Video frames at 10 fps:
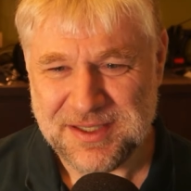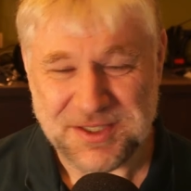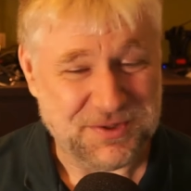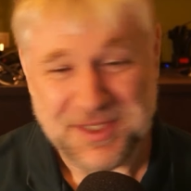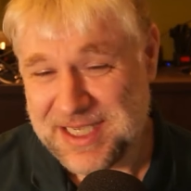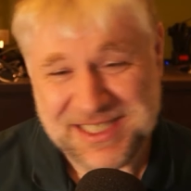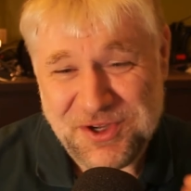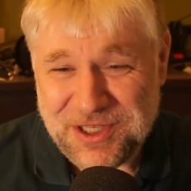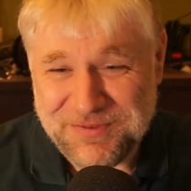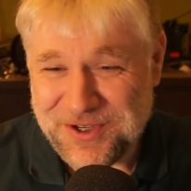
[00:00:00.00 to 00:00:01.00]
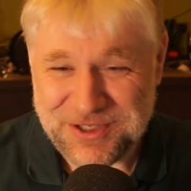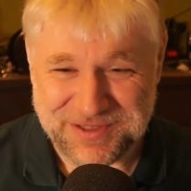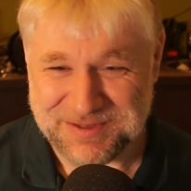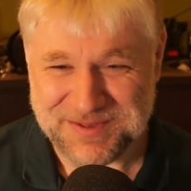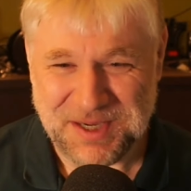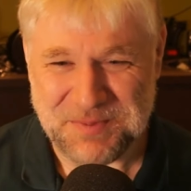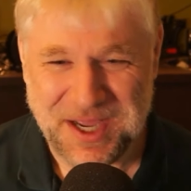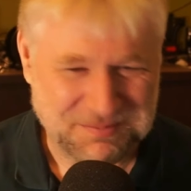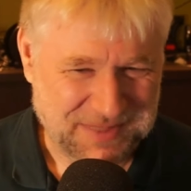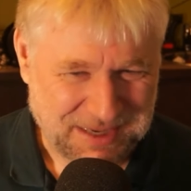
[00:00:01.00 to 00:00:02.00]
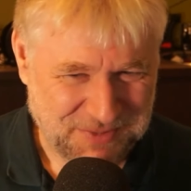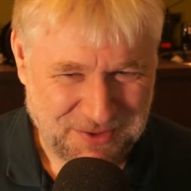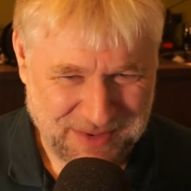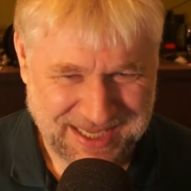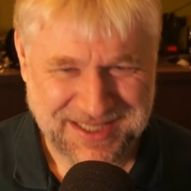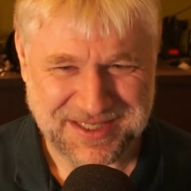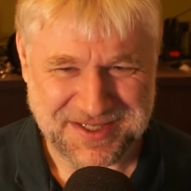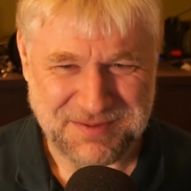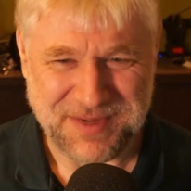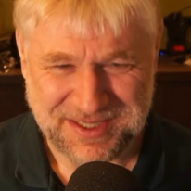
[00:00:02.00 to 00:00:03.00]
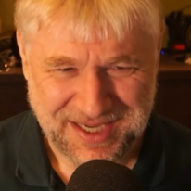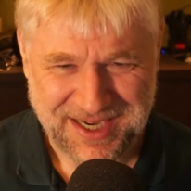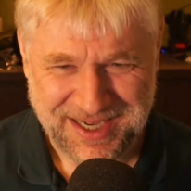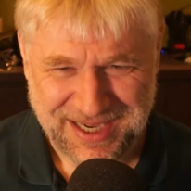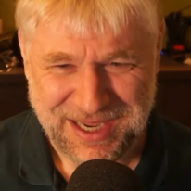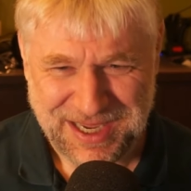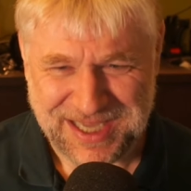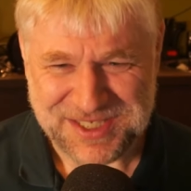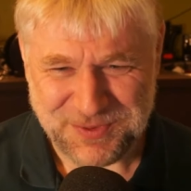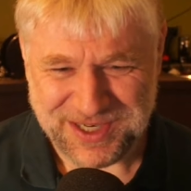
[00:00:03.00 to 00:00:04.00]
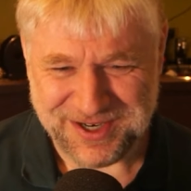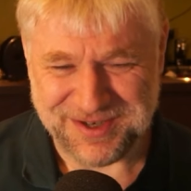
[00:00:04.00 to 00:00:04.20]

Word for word: So it's all evolving. I'm, I'm, I'm not making it up, I, I swear.